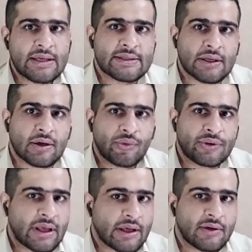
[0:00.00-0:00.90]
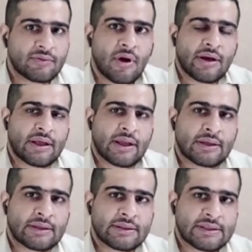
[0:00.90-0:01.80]
ago, the
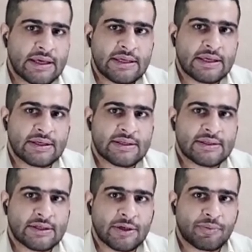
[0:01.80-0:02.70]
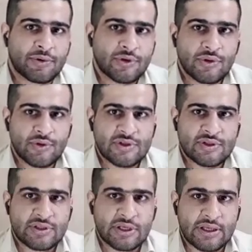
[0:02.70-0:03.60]
Iranian tech industry
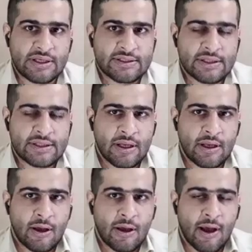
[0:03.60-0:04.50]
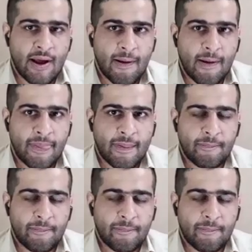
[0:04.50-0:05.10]
produced its uh,